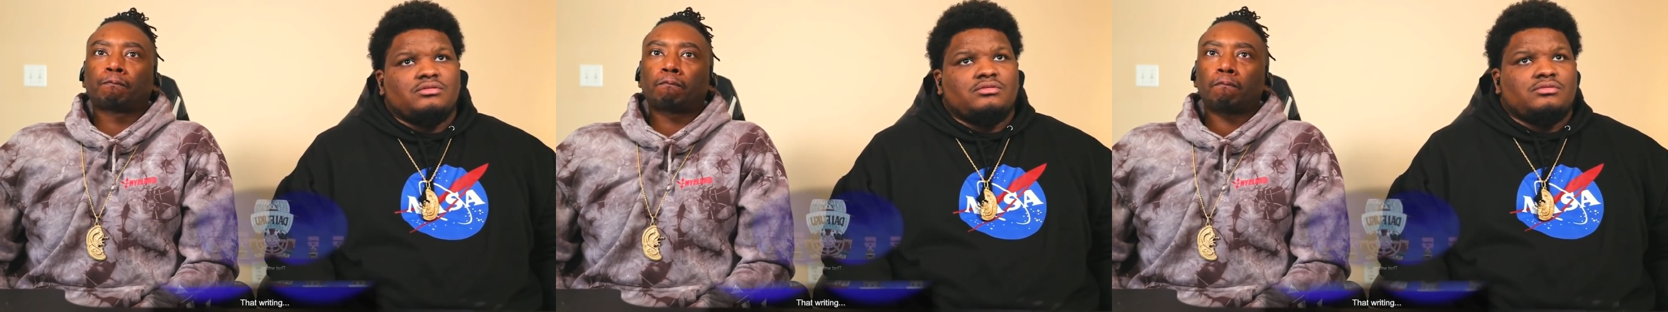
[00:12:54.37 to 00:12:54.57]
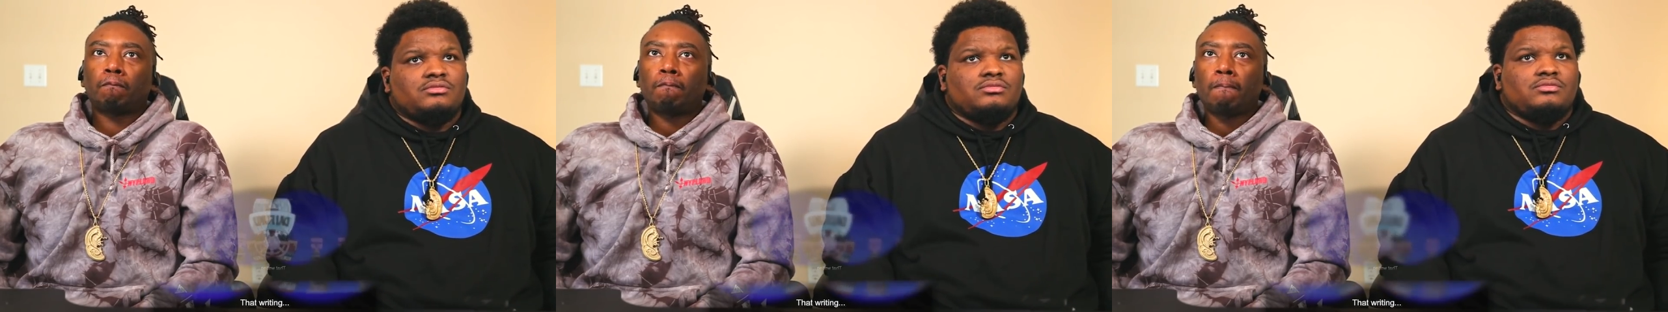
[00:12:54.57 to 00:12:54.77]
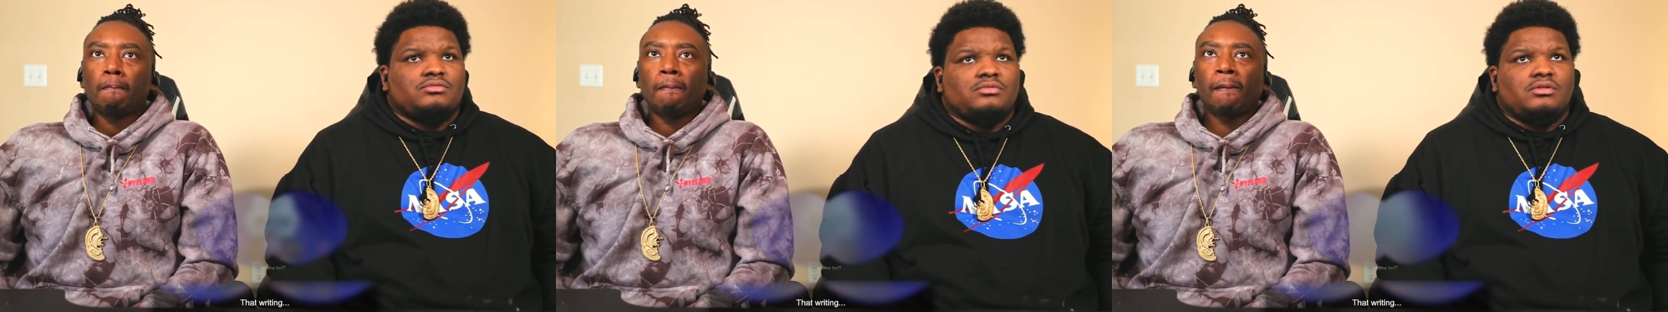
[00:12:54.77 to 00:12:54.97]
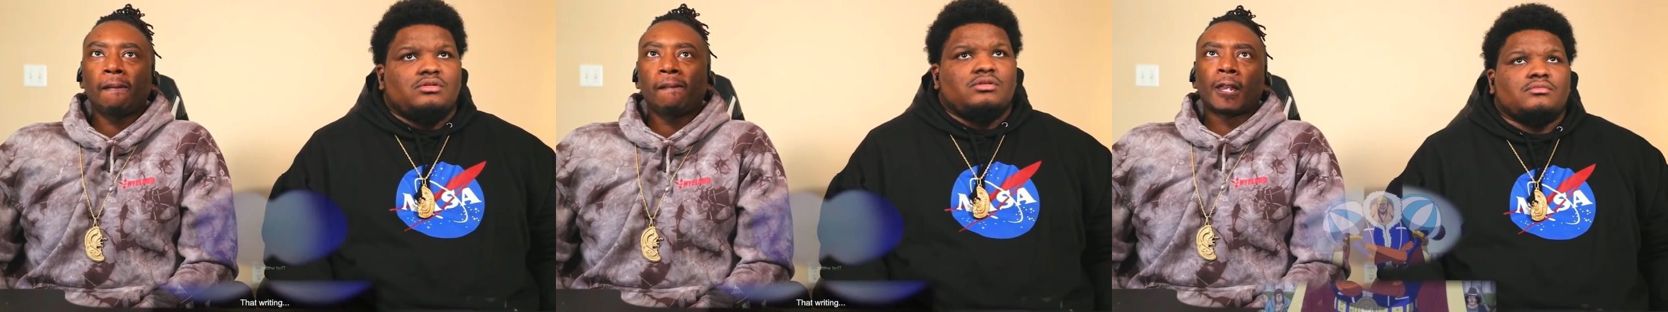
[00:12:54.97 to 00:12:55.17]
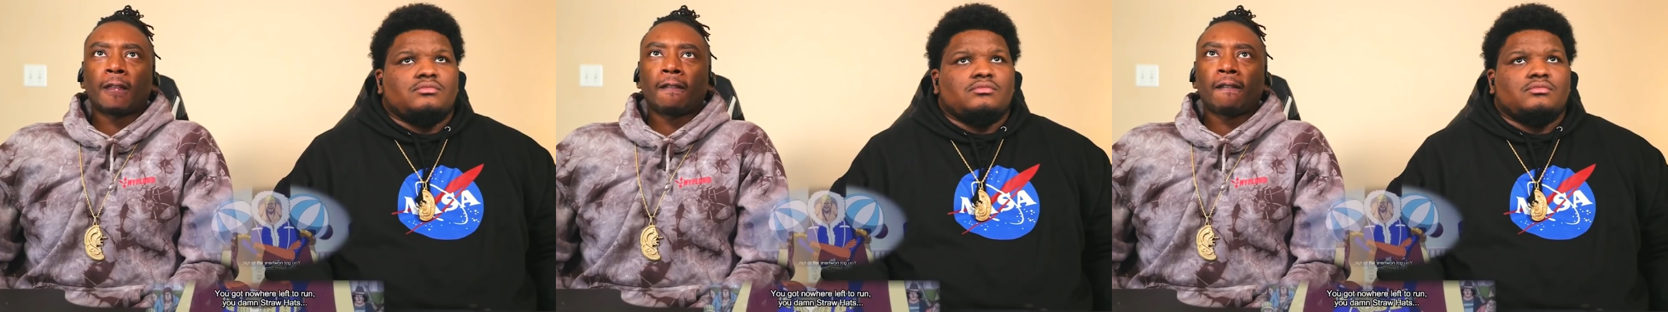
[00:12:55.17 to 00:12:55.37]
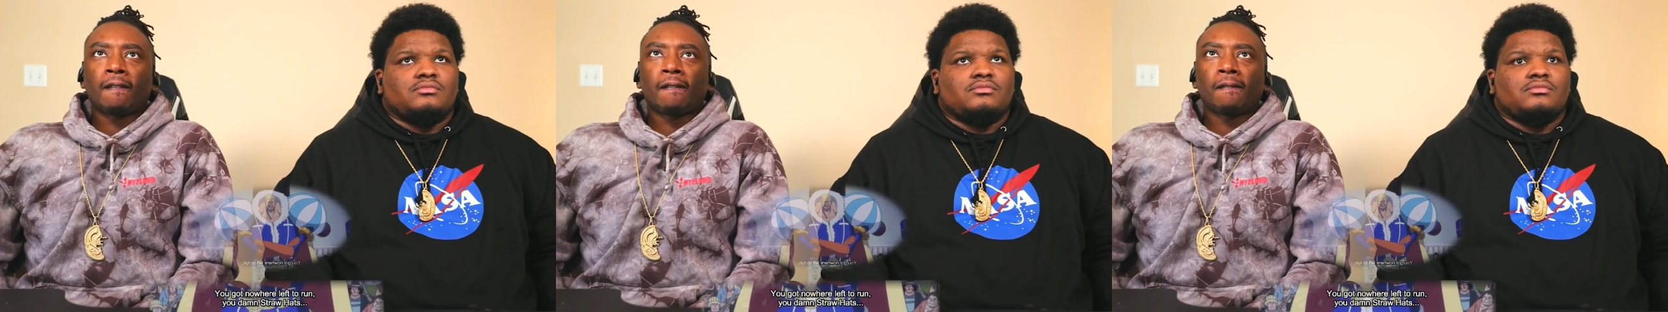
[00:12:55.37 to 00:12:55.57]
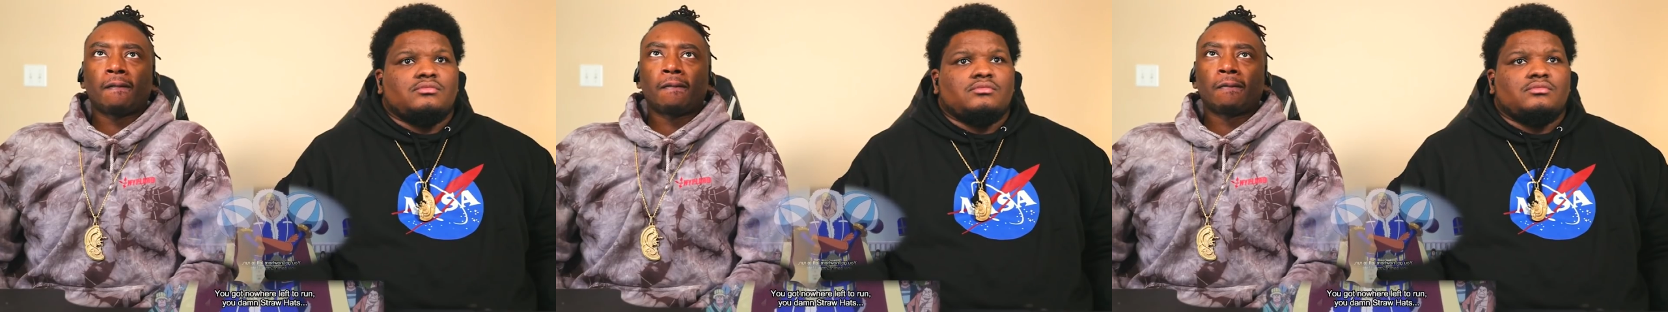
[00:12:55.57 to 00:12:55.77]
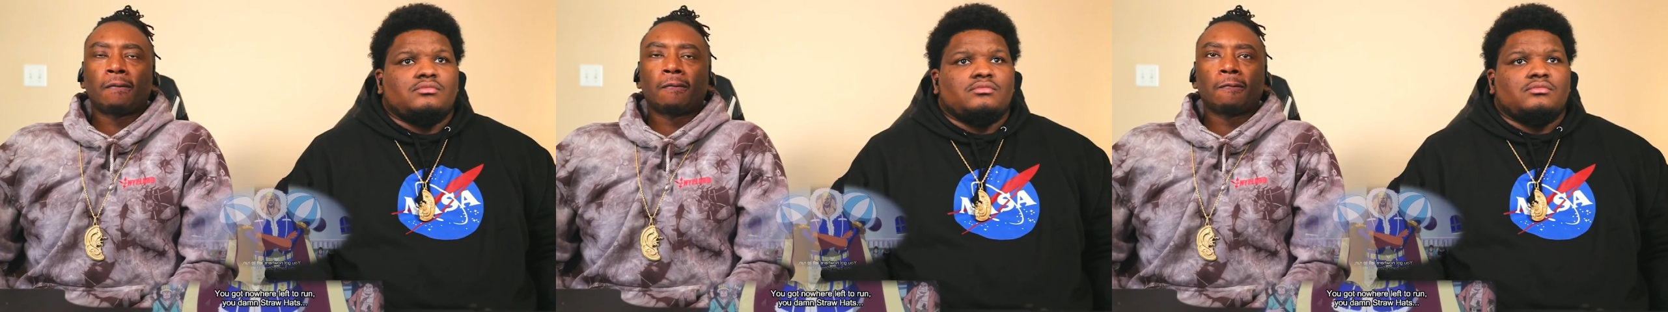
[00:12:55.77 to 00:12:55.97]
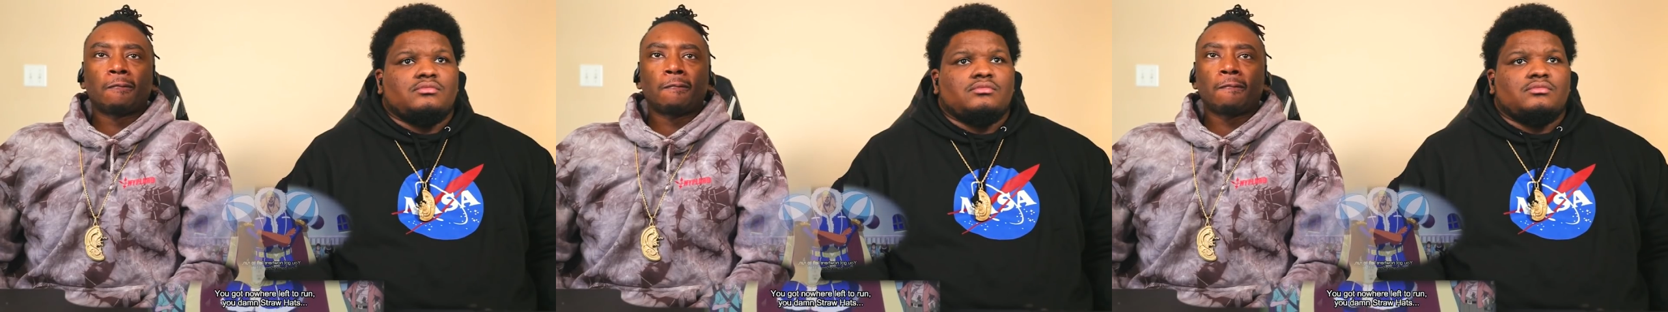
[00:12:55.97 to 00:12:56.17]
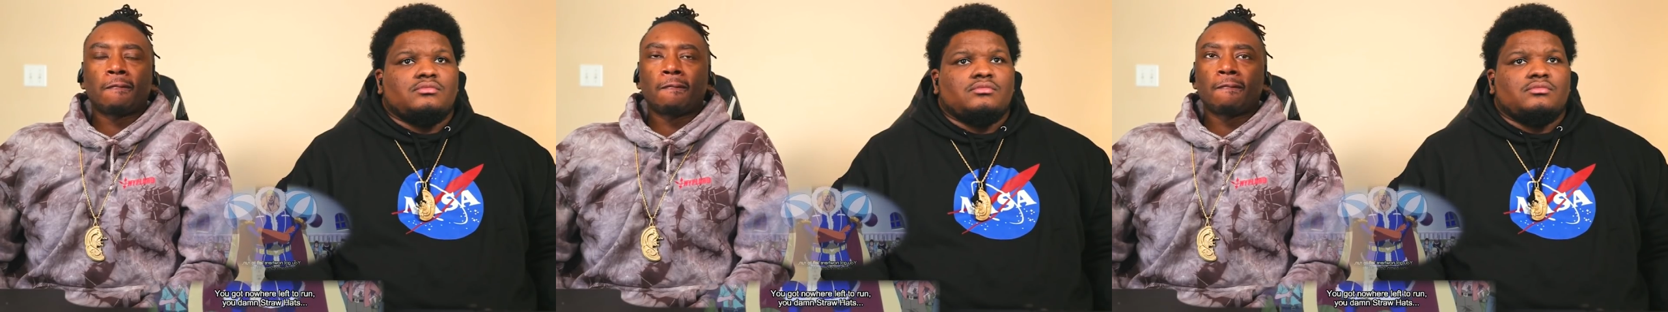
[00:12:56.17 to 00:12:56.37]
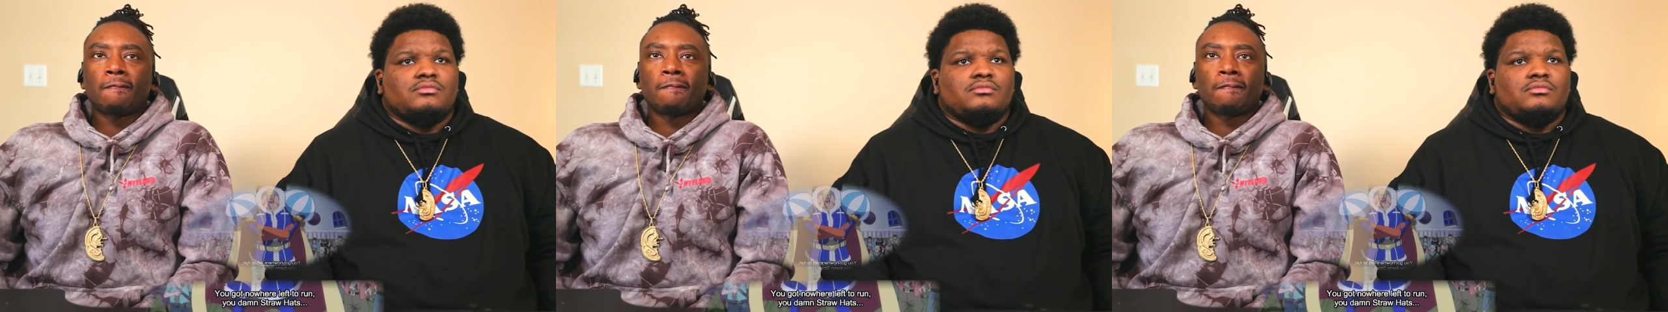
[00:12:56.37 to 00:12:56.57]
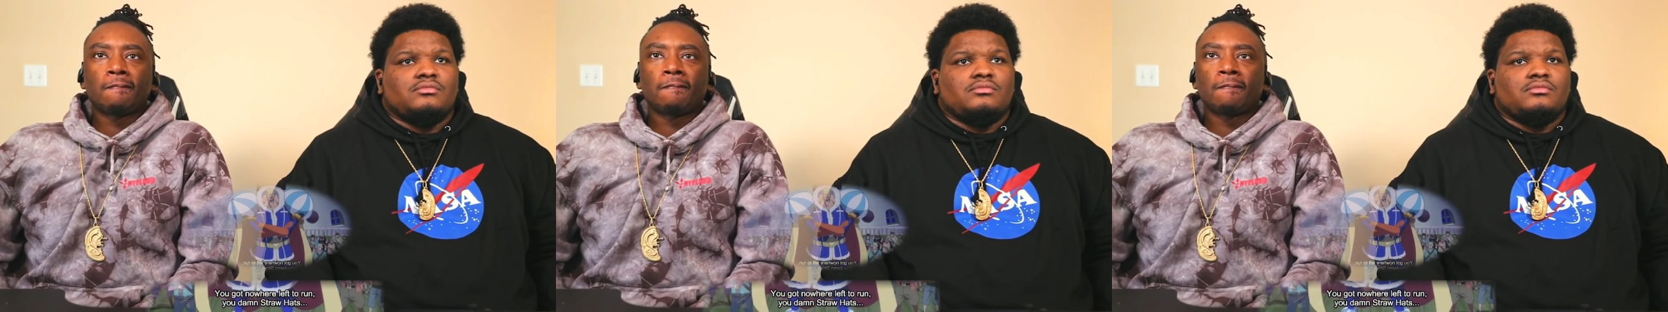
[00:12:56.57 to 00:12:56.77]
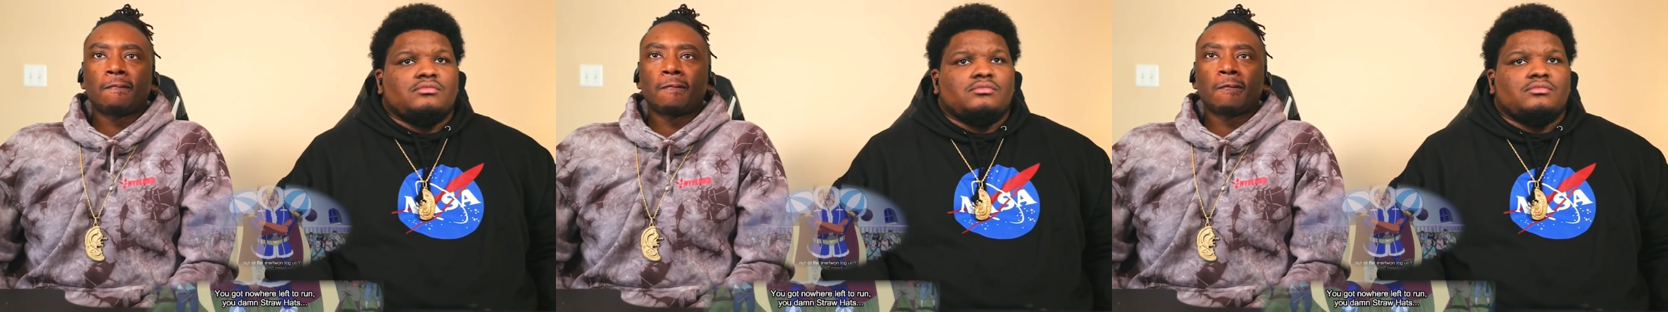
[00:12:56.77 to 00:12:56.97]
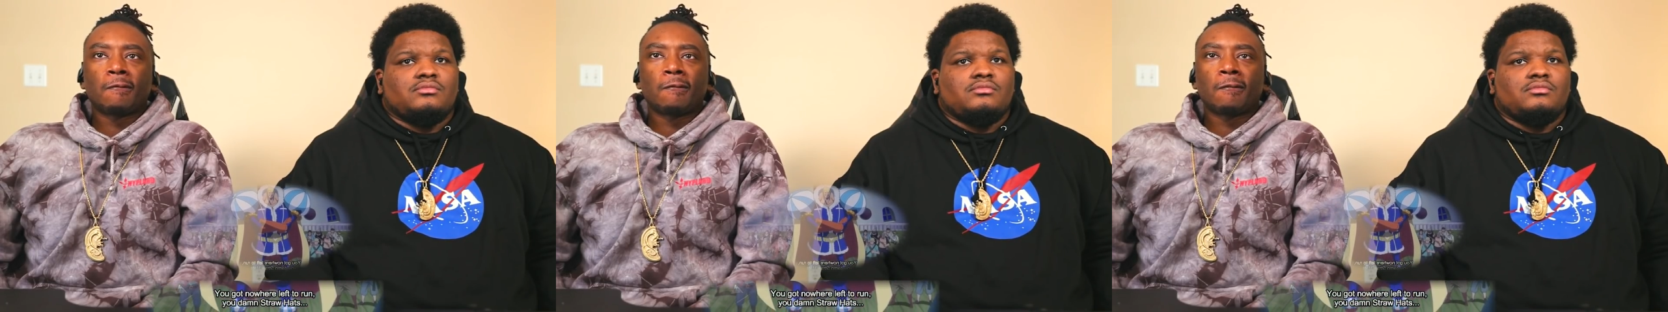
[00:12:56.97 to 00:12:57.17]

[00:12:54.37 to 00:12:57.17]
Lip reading: Nobody speaks.